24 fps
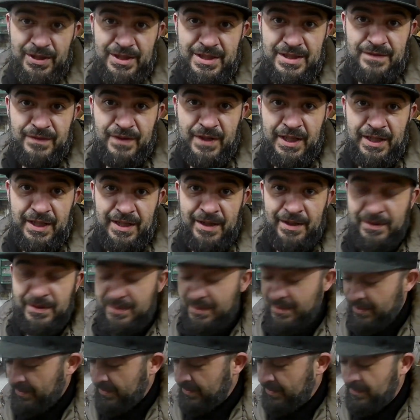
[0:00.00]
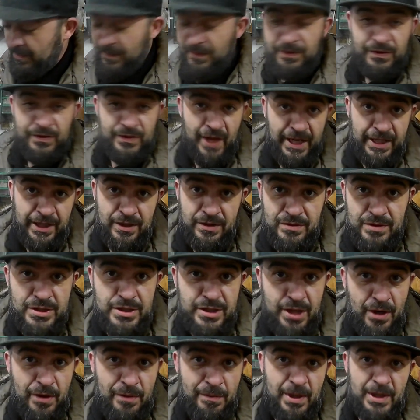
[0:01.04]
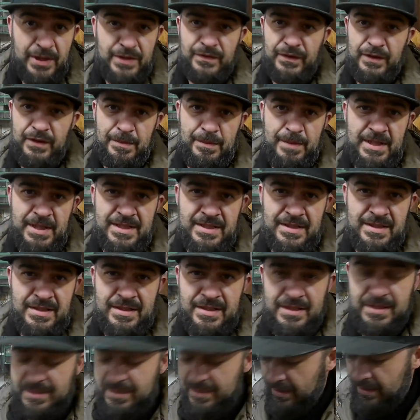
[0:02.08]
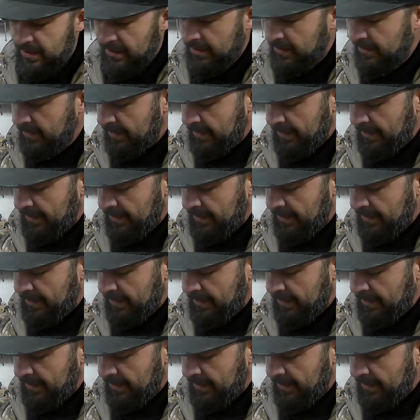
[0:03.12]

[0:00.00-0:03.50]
this video. Thank you so much for the business this year,